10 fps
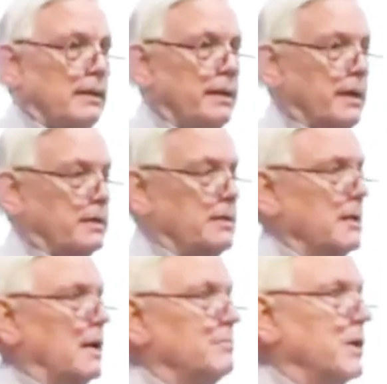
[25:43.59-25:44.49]
That
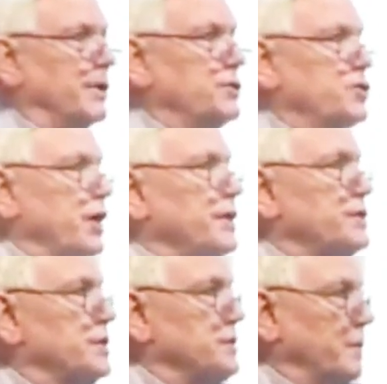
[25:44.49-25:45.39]
Marx
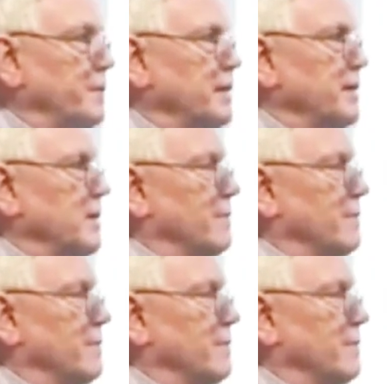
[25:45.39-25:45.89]
changed his opinion